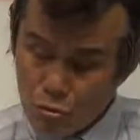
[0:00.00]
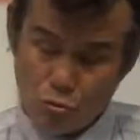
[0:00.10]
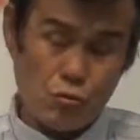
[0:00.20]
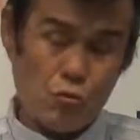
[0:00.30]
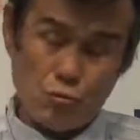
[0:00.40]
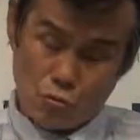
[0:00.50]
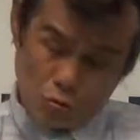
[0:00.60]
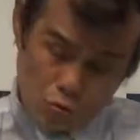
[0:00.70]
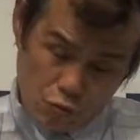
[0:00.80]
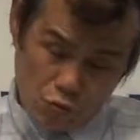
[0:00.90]
to
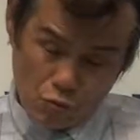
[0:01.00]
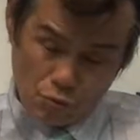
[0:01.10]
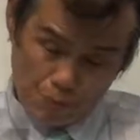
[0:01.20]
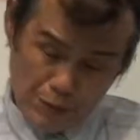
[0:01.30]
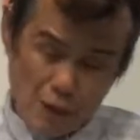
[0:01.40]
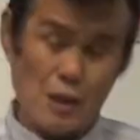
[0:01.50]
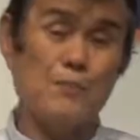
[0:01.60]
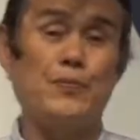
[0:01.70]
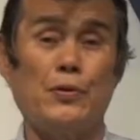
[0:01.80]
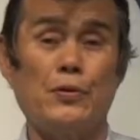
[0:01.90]
to
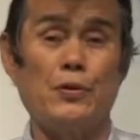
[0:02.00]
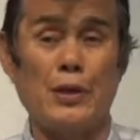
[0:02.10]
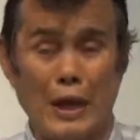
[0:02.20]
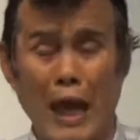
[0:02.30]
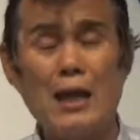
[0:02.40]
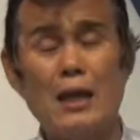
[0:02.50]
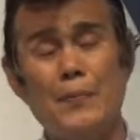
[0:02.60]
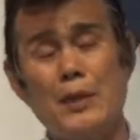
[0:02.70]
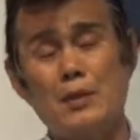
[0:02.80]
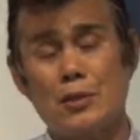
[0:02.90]
people, Caleb
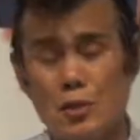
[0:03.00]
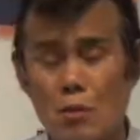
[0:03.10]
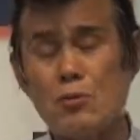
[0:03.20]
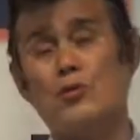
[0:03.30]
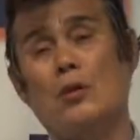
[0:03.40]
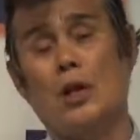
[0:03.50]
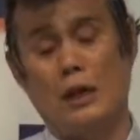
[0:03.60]
and Joshua.